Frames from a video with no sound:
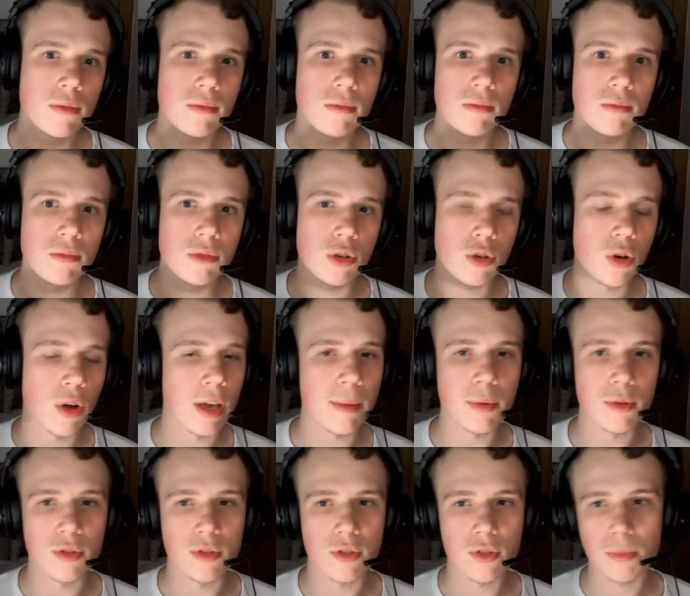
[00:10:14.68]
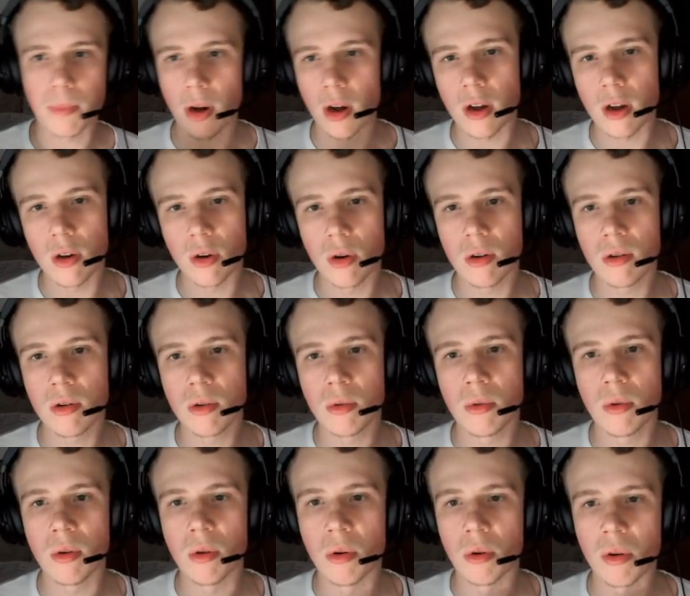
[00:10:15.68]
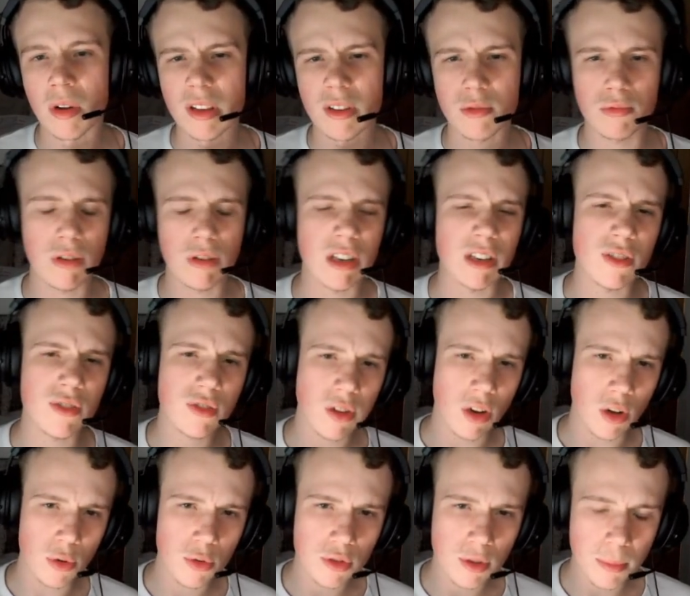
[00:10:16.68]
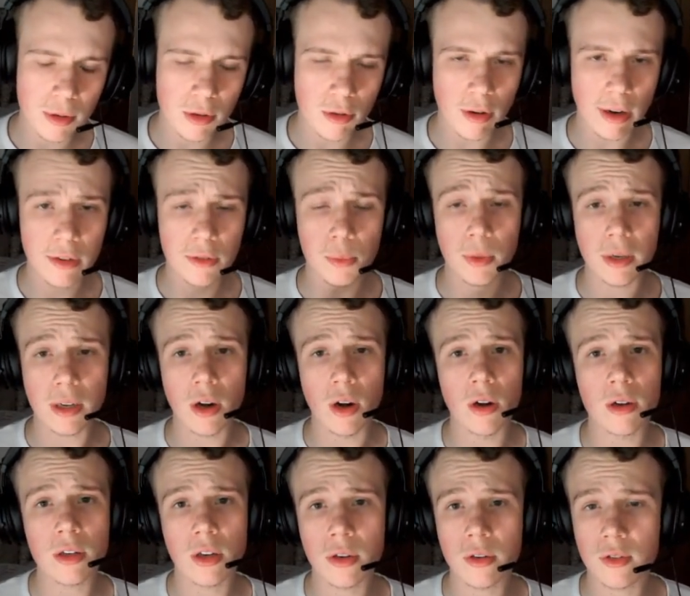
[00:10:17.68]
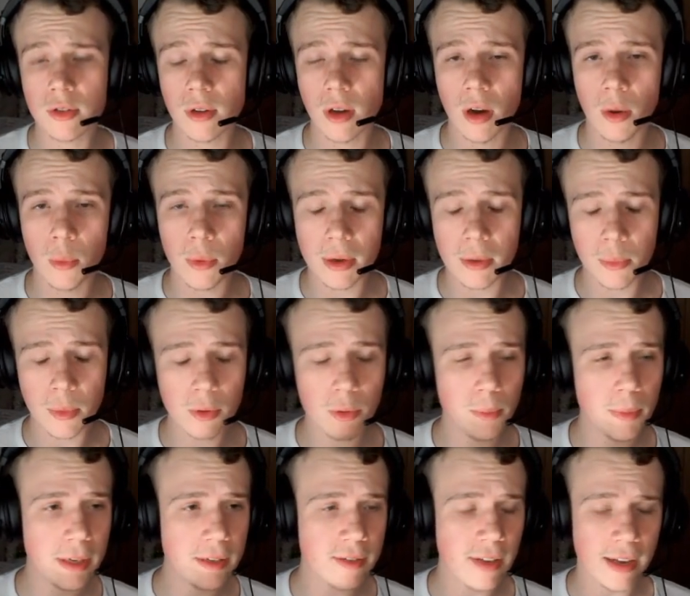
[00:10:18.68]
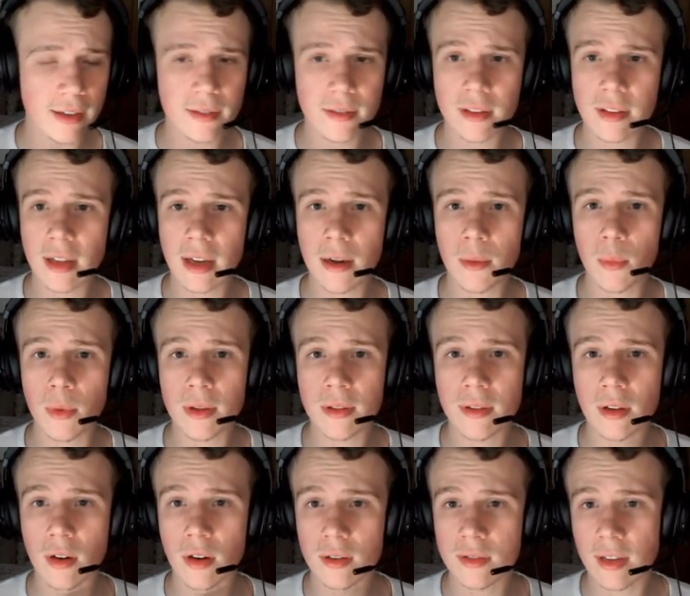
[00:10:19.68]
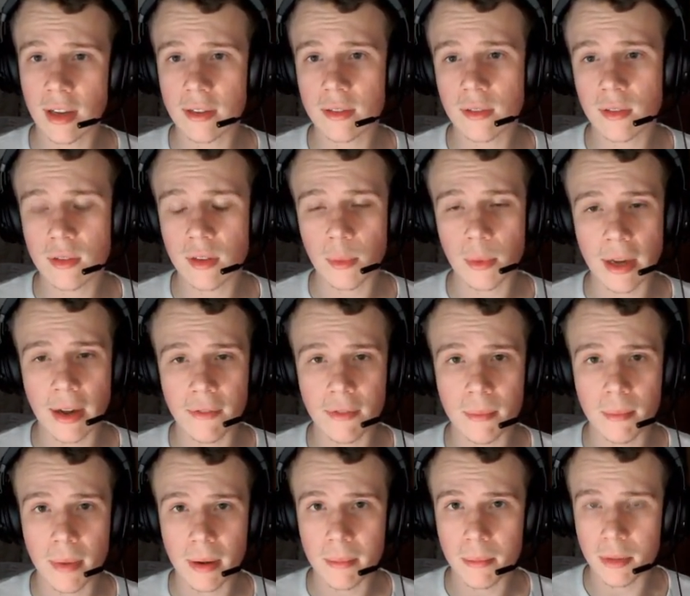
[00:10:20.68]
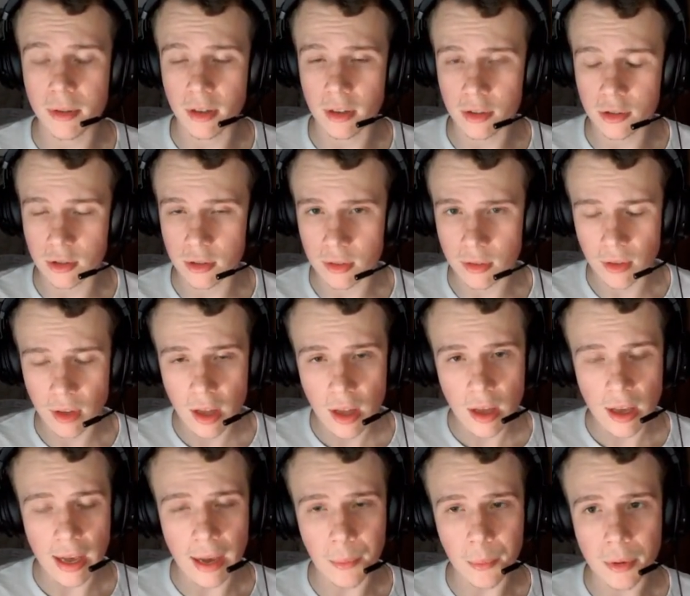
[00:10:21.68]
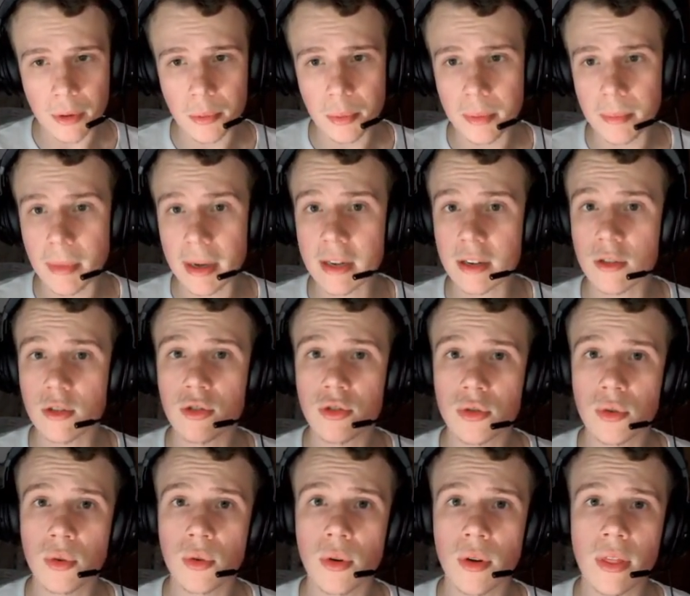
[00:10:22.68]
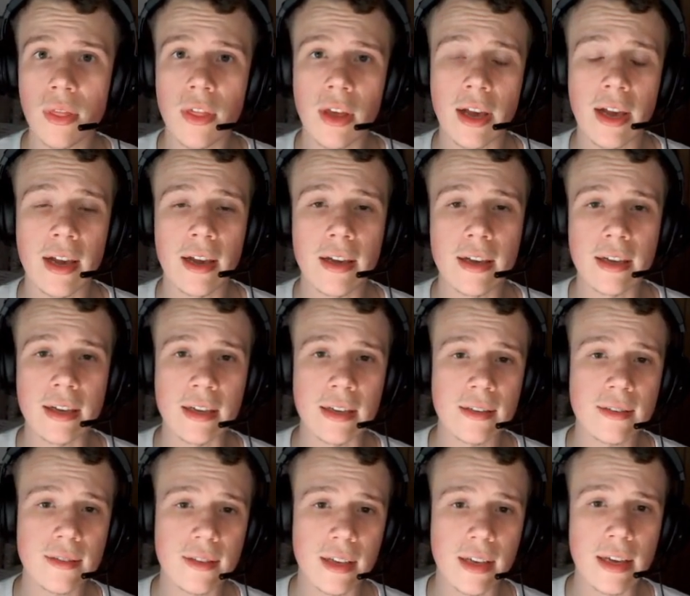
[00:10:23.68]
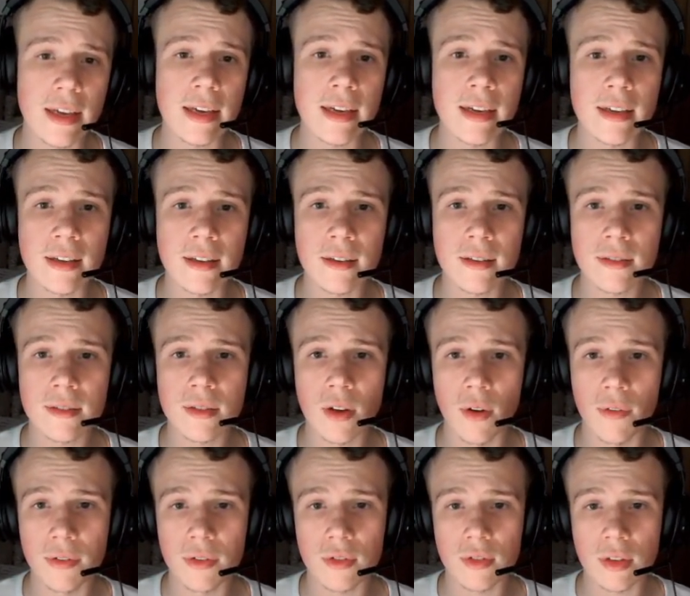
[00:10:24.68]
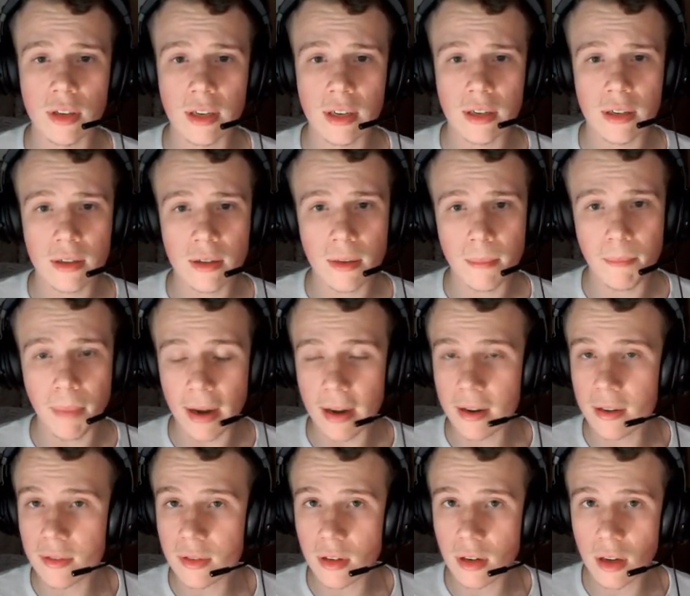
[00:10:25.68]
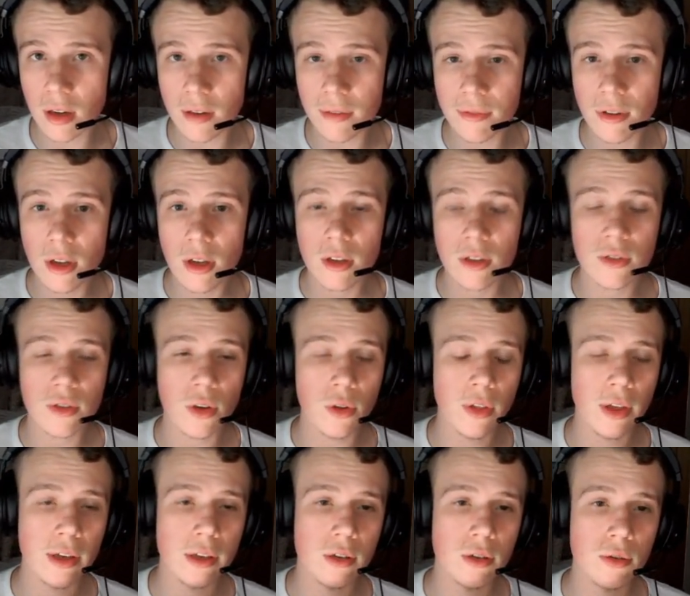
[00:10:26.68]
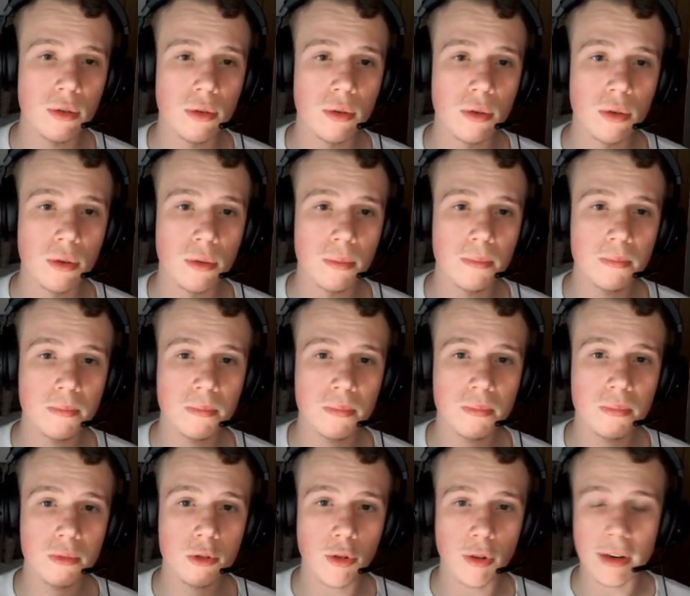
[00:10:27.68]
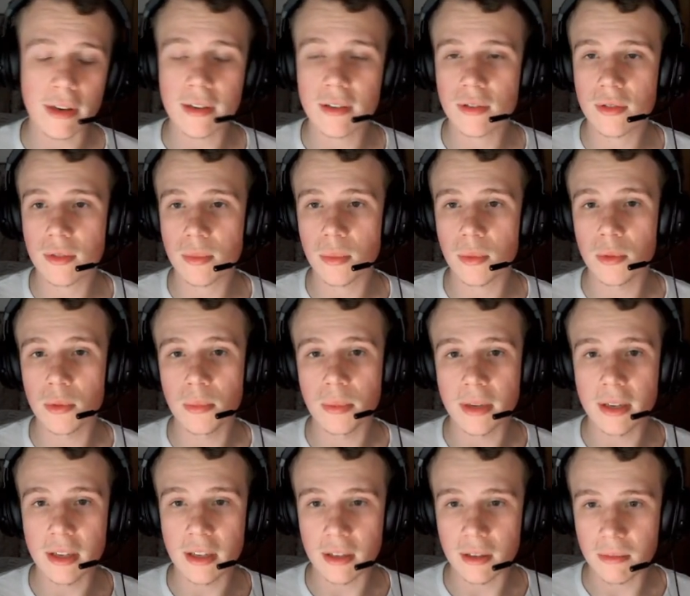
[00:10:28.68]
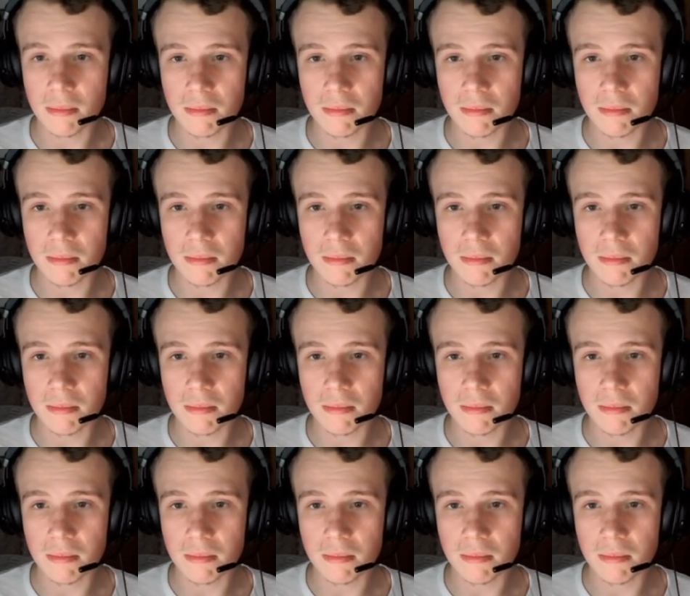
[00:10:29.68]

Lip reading: you're not able to just buy it all, or it's really slow to progress. We will be testing that with our testers that we have in Blend Productions, and we'll be making sure that it is obviously balanced enough so that your crates you'll be